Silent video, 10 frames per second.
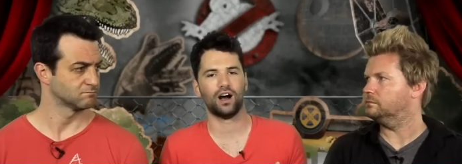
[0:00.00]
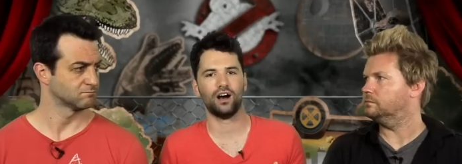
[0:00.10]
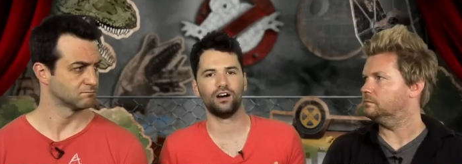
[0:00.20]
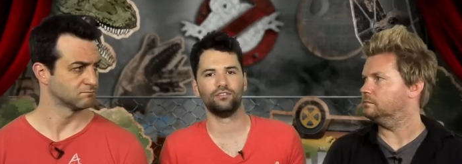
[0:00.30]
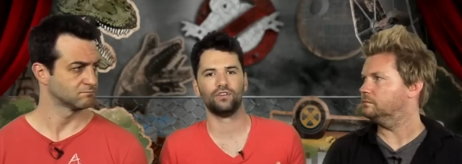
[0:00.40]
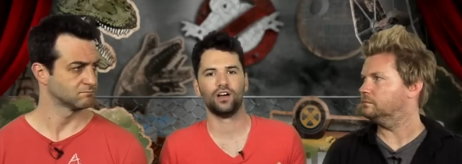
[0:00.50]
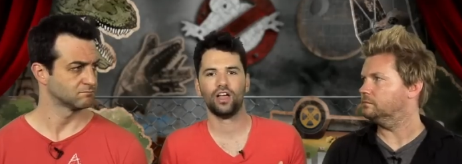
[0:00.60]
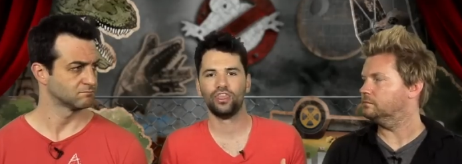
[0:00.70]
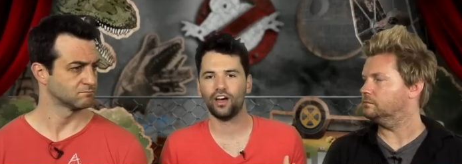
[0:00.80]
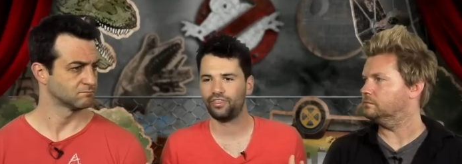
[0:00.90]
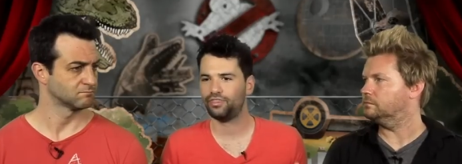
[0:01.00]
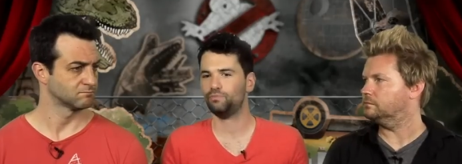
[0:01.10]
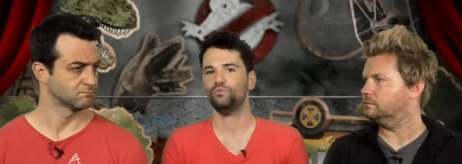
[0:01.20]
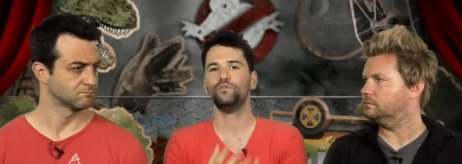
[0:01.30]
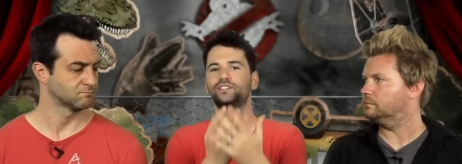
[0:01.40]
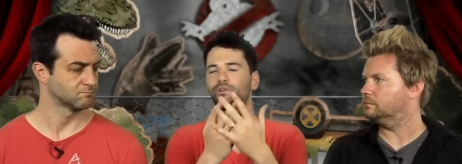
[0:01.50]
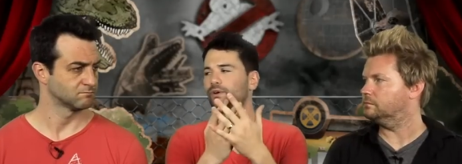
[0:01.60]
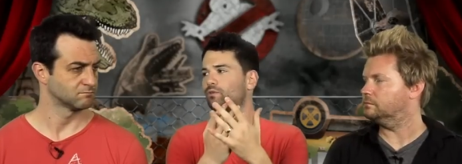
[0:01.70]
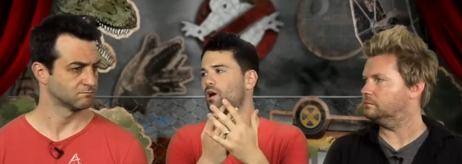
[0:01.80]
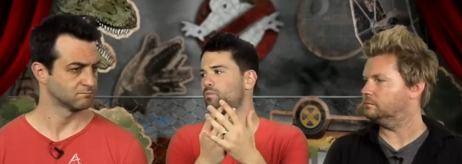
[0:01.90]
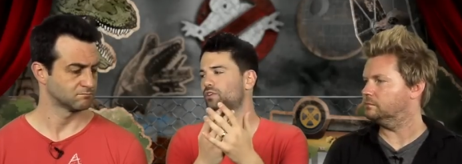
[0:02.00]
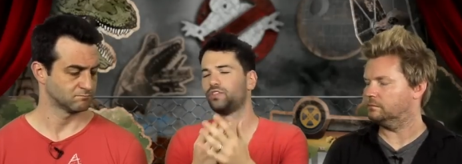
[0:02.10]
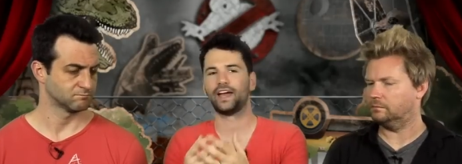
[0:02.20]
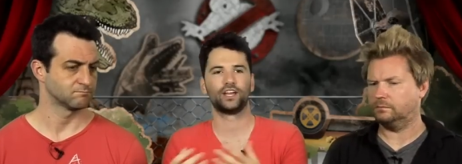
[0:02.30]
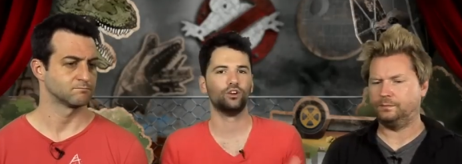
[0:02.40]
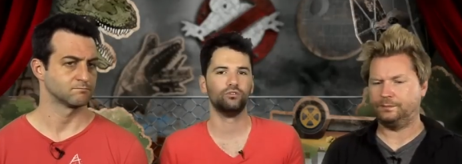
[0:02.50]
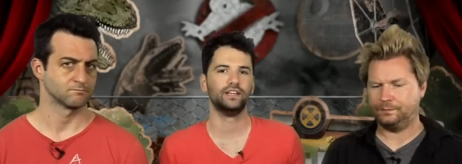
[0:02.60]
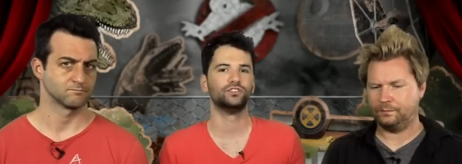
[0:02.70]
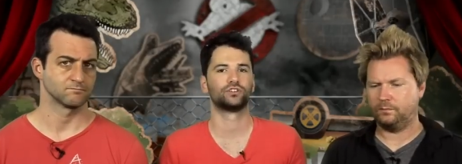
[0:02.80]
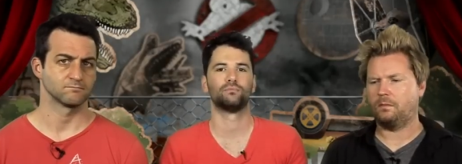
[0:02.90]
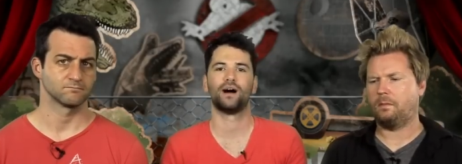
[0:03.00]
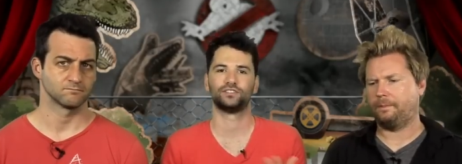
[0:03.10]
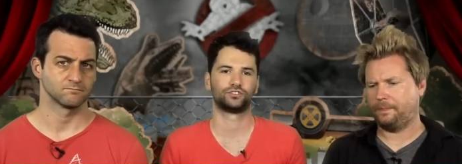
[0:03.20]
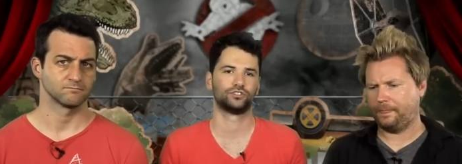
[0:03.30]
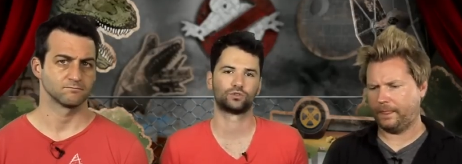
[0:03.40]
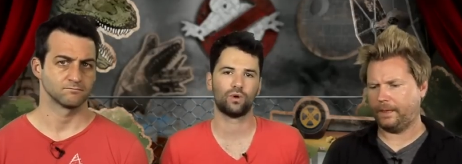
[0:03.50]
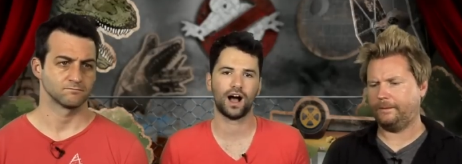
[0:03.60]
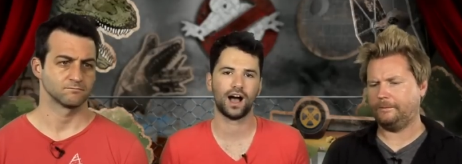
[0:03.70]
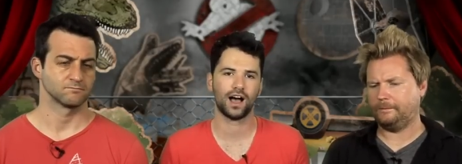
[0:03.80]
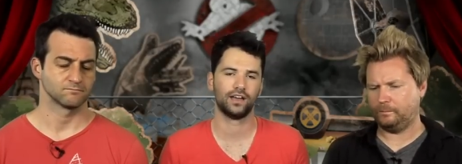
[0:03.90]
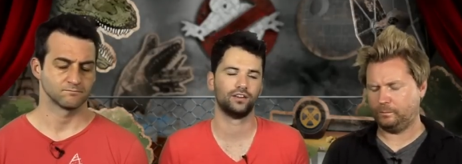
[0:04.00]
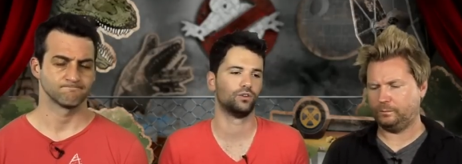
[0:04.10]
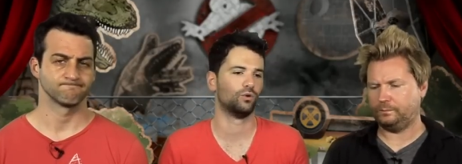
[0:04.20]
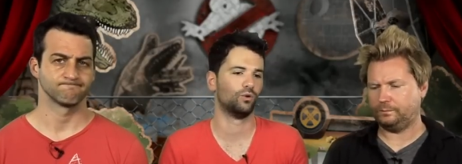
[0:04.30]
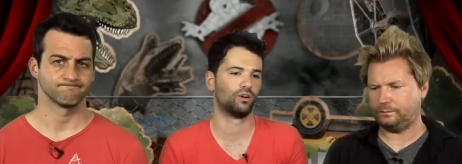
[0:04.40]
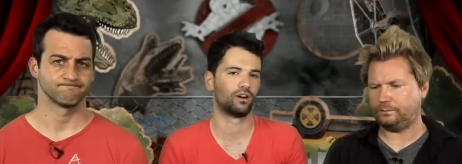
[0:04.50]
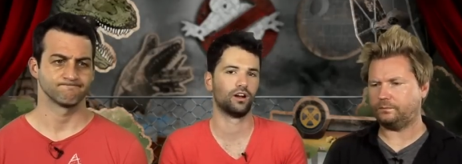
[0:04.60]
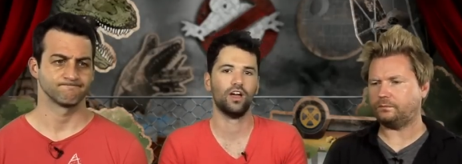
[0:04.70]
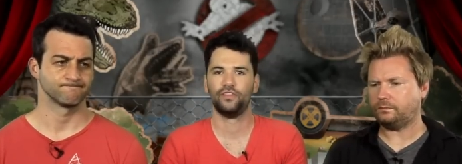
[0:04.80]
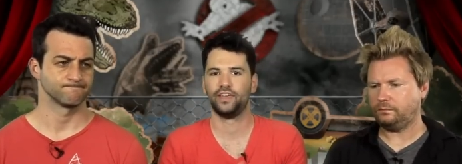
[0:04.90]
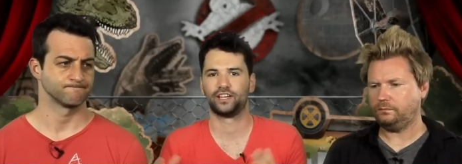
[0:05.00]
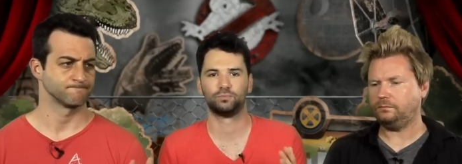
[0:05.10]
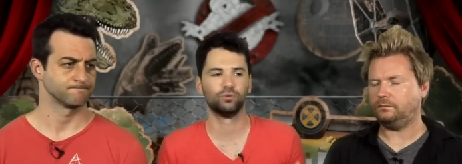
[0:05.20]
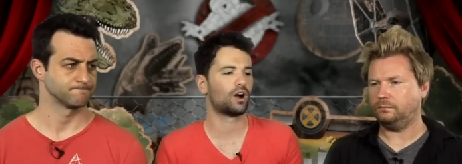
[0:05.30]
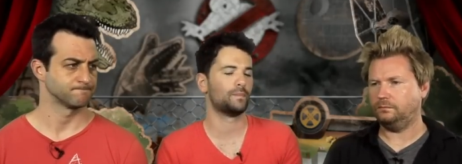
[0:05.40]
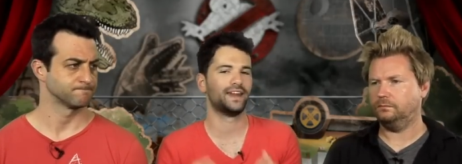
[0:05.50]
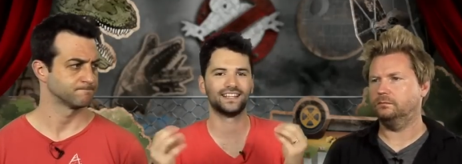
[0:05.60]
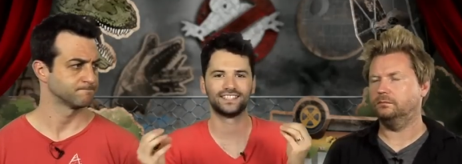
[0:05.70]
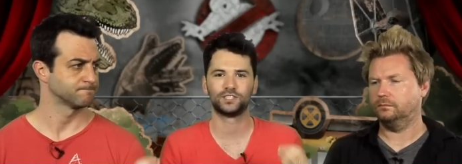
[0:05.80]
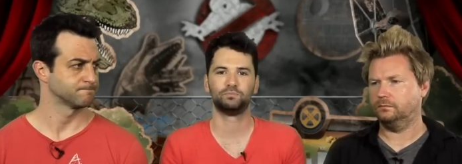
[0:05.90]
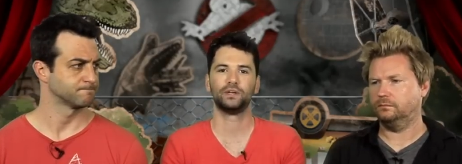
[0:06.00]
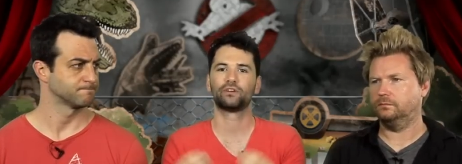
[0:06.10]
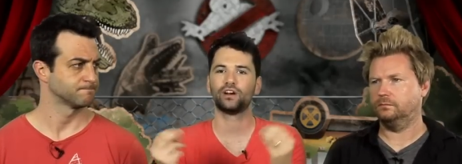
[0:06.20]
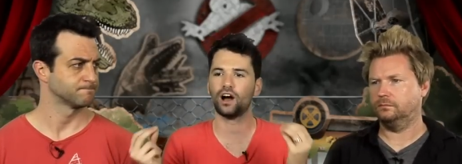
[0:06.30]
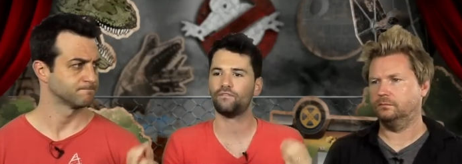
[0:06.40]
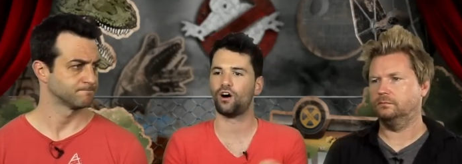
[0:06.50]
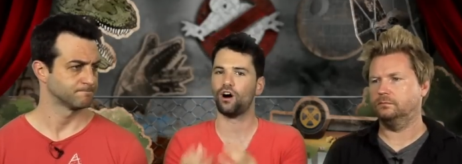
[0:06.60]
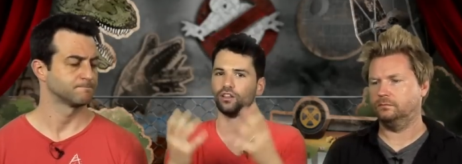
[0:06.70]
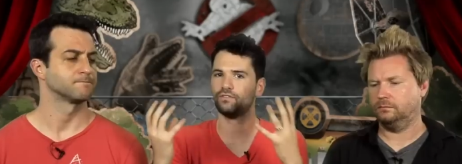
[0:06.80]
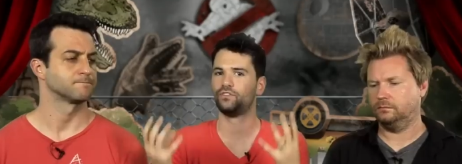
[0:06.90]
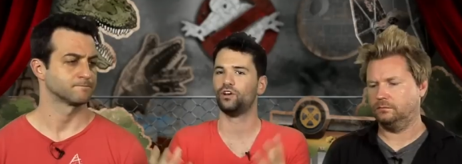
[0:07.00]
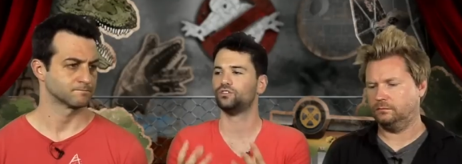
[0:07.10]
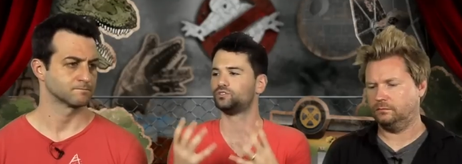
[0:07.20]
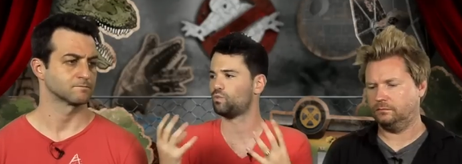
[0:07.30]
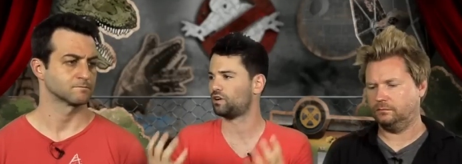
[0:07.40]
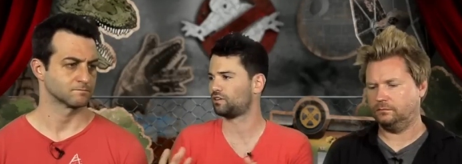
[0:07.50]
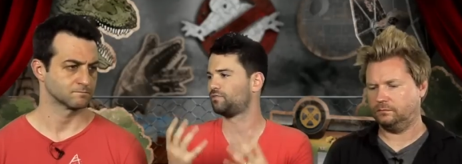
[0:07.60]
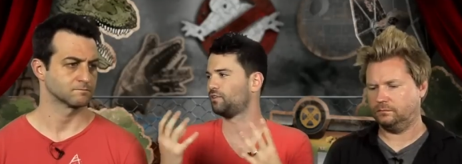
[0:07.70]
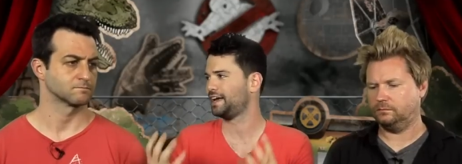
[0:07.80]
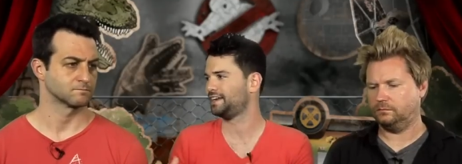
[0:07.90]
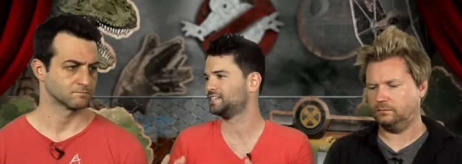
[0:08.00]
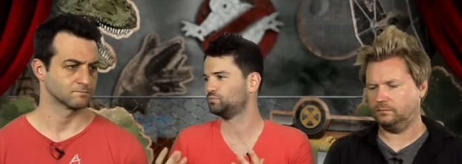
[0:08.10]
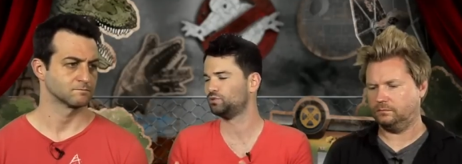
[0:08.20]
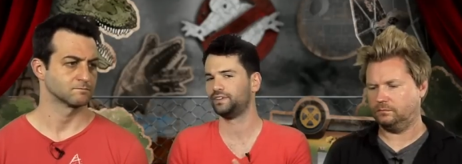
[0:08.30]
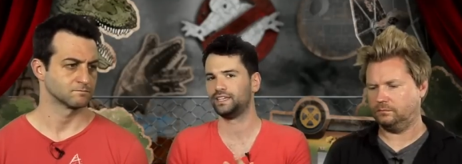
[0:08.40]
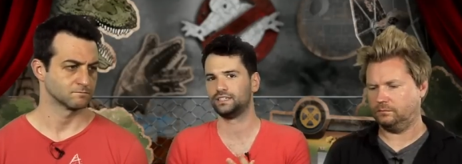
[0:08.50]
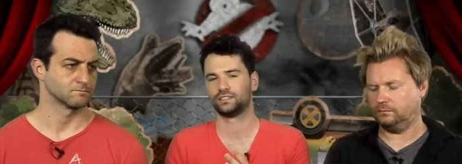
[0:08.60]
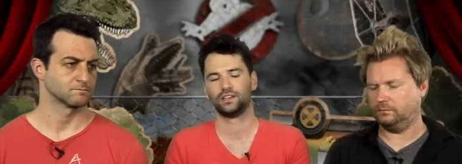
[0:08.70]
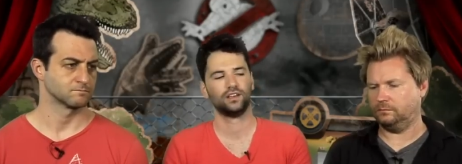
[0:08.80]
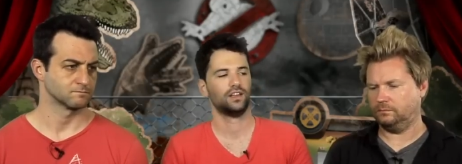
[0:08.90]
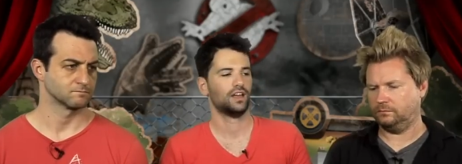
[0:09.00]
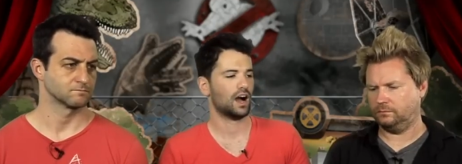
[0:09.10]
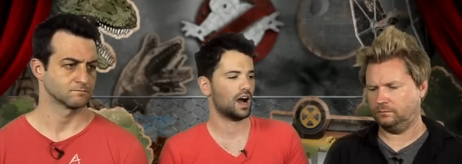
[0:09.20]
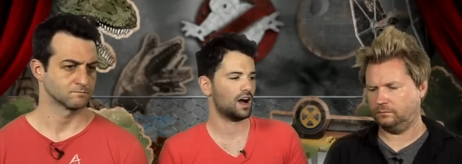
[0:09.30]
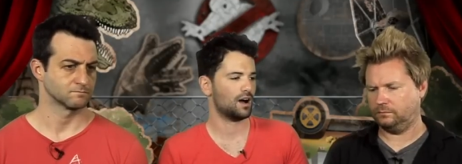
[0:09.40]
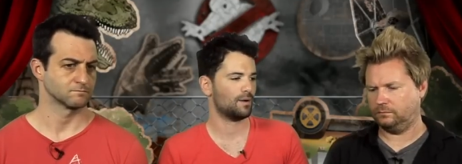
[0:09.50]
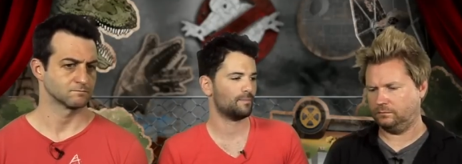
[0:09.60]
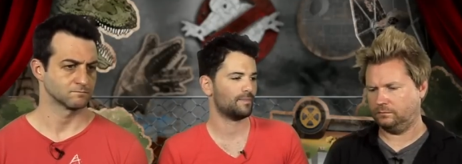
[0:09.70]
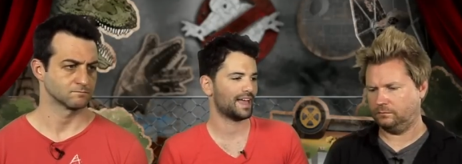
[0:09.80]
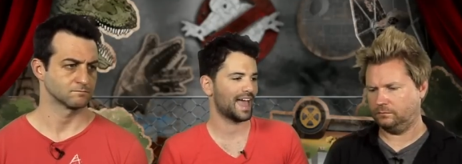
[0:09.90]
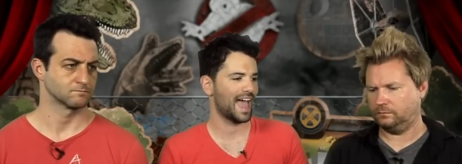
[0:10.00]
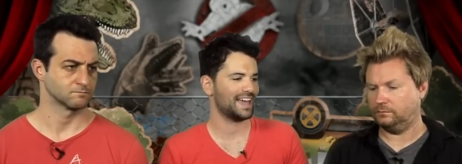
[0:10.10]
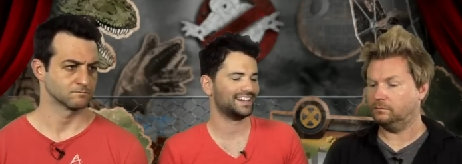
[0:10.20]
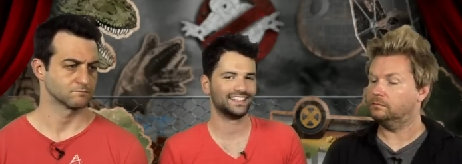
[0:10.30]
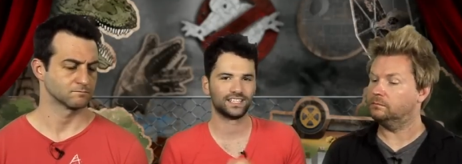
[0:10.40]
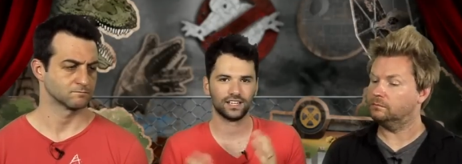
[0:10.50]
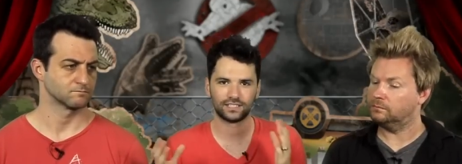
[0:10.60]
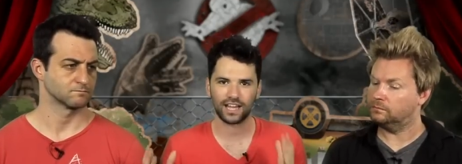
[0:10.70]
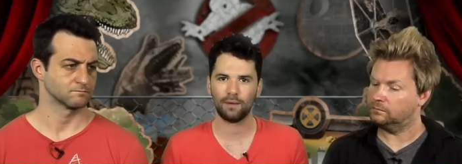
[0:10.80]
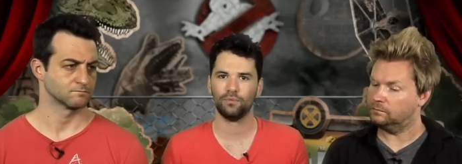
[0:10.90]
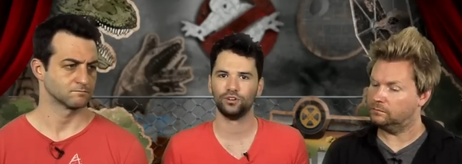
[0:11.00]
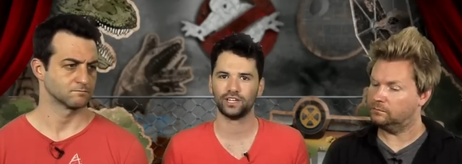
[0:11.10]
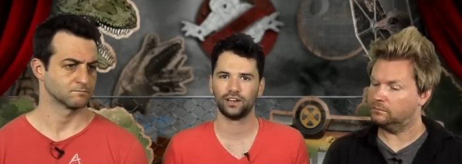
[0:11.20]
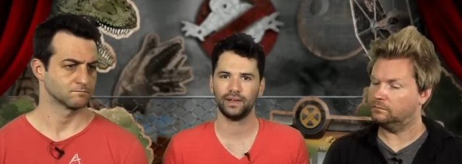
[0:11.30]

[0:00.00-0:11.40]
Speaker 1: of the movies that we grew up with, like Goonies or Monster Squad or The Explorer. I mean, has the spirit of all of those wonderful 80s movies. Mm. Um, and it's stop motion